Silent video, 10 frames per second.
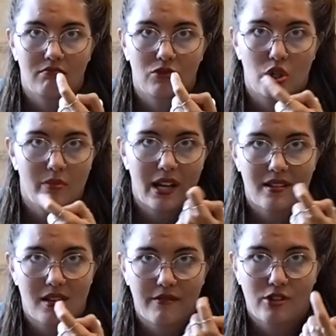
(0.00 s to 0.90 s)
do bad
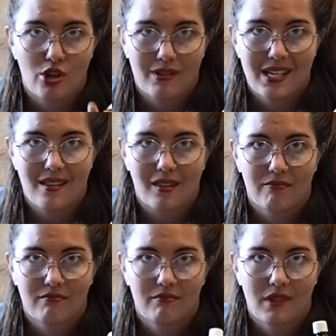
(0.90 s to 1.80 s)
stuff to your teeth.
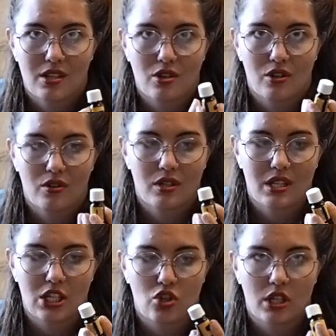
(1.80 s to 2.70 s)
There's no
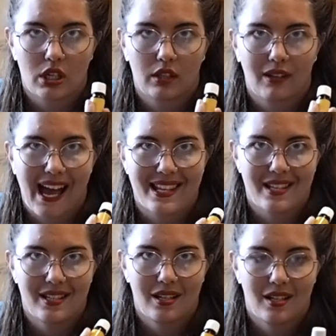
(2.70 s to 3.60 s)
citric
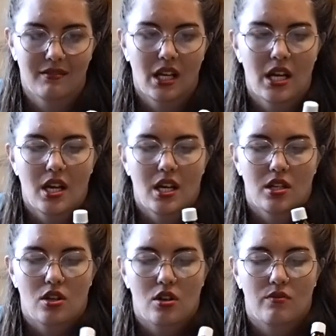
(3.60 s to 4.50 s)
acid in it.
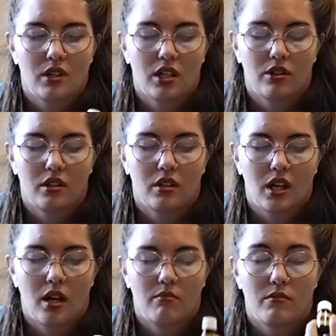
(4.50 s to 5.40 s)
So it's really good.
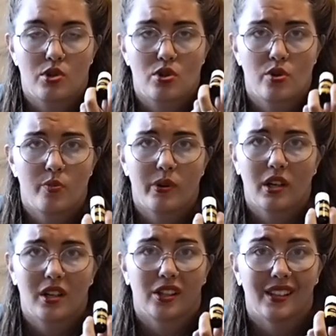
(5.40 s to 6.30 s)

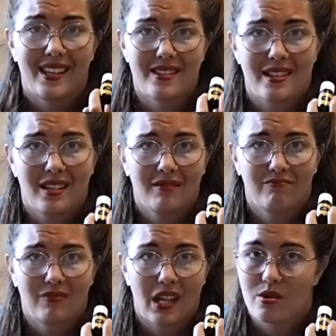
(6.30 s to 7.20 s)
Super cleansing.
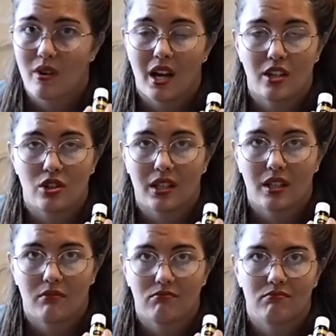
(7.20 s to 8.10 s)
That's why I drink
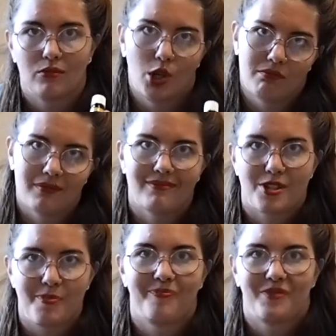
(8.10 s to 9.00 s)
it. Well,
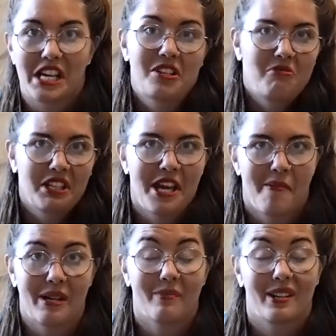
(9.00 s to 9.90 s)
it tastes really
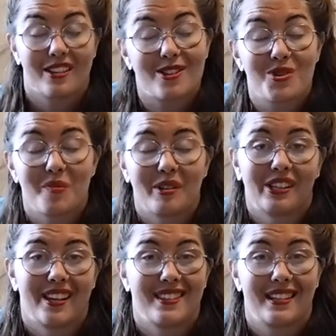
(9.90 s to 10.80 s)
yummy, but it's super
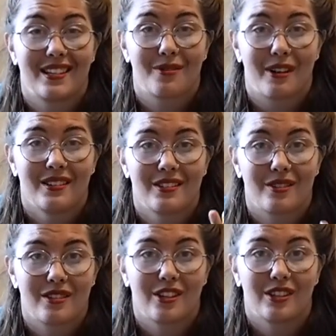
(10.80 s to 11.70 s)
cleansing as well. So
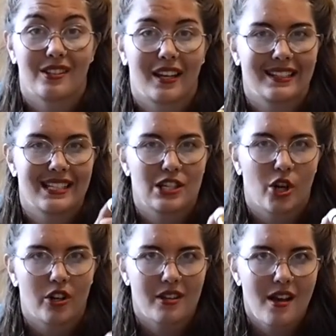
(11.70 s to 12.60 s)
it's a good like
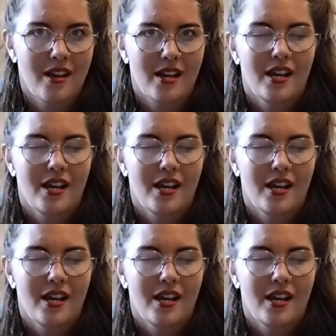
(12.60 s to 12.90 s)
detoxer.